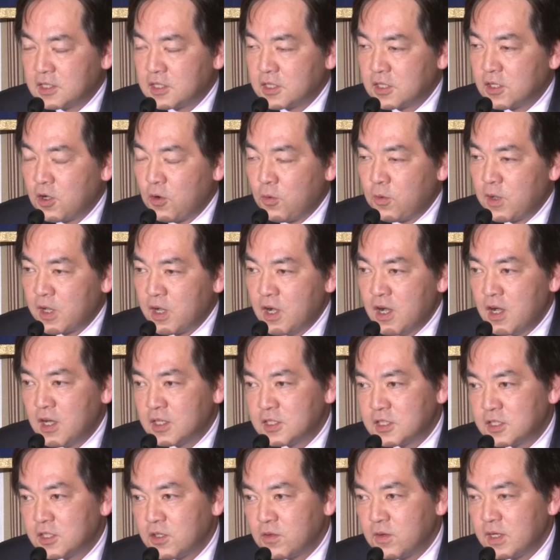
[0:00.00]
going
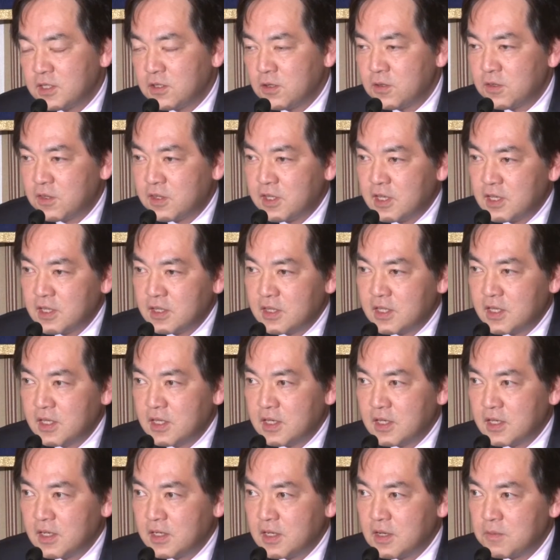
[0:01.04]
on, so I don't think
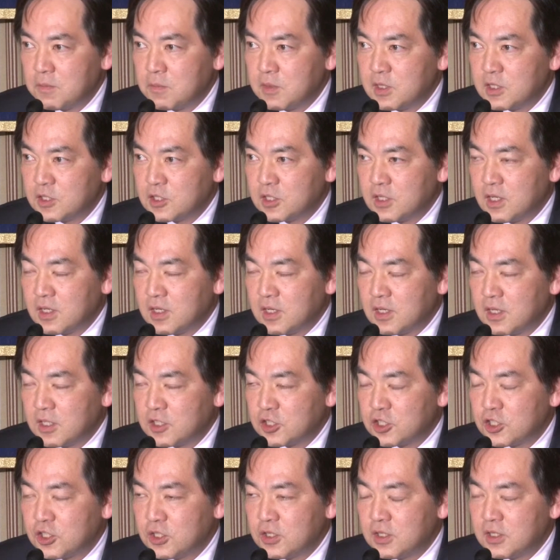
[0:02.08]
the government
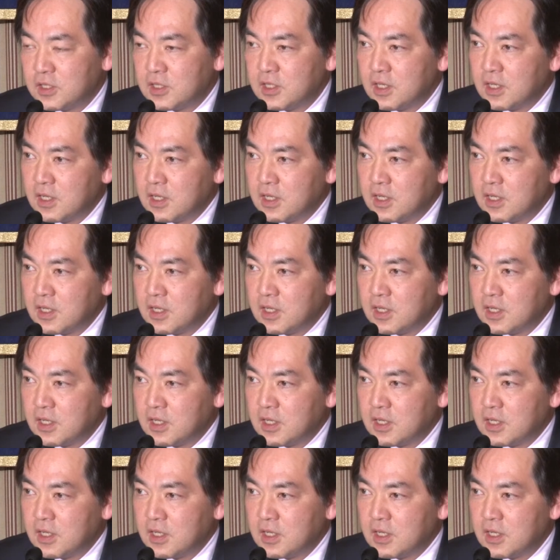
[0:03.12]
should